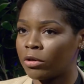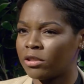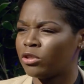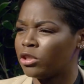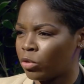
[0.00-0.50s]

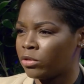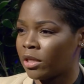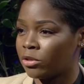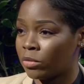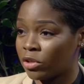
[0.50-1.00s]
because it's
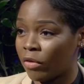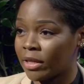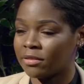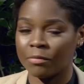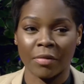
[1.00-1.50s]
always
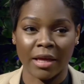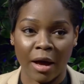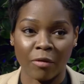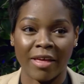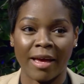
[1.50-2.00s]
great to be
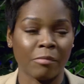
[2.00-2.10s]
out there